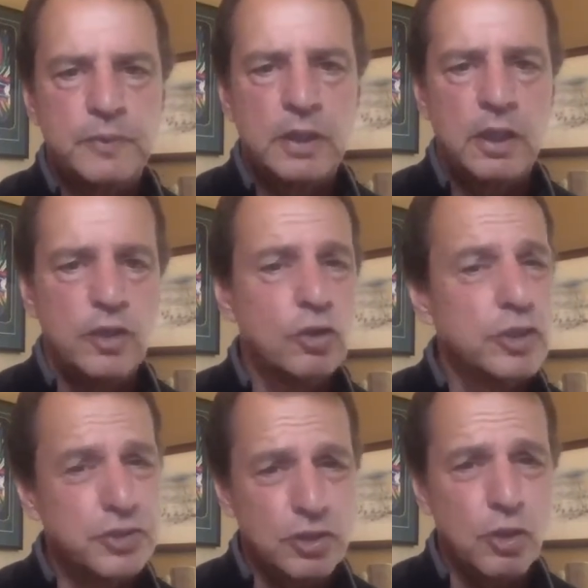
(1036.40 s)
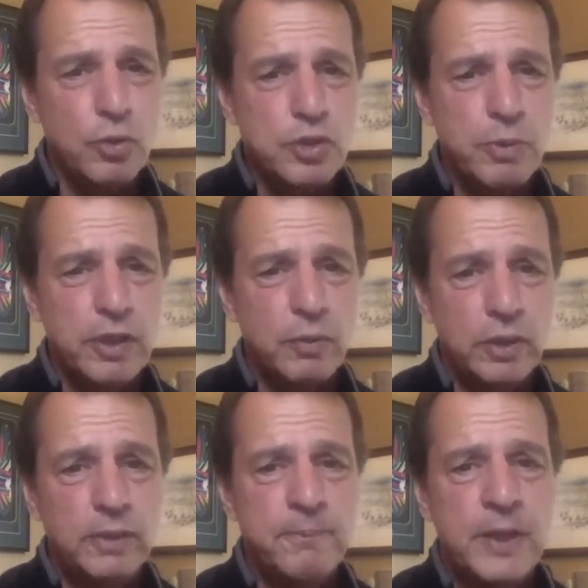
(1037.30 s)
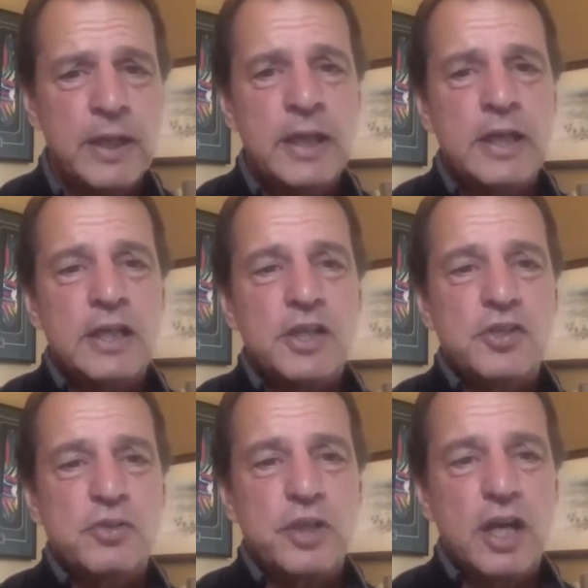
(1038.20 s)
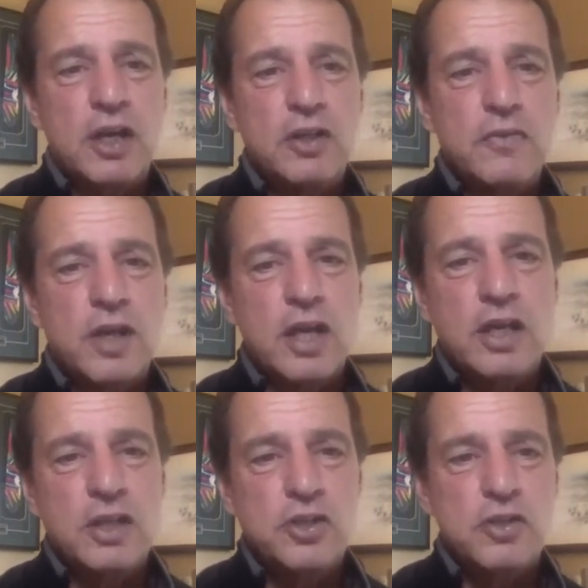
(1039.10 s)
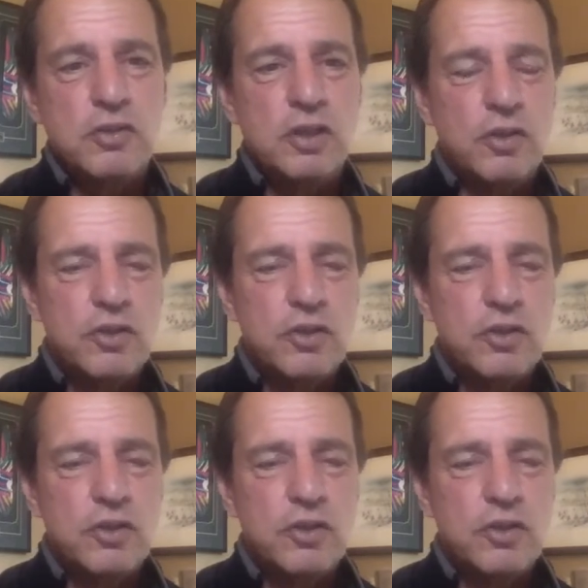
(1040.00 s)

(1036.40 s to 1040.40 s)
and nor is the coach, by the way. So now you've got an issue.